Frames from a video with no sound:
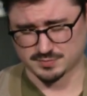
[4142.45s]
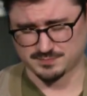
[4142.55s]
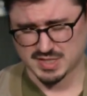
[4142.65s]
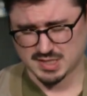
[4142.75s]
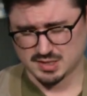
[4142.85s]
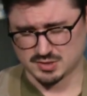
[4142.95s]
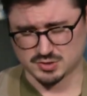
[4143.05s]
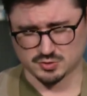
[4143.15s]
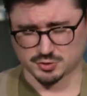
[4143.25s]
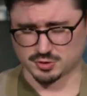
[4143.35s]
And this
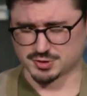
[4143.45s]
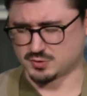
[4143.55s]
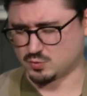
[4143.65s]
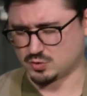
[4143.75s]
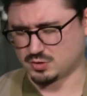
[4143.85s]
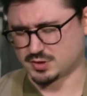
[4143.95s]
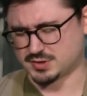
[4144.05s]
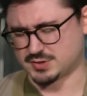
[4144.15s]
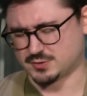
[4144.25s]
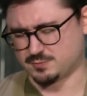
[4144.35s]
is your church at work,
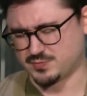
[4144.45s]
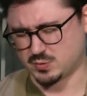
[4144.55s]
and so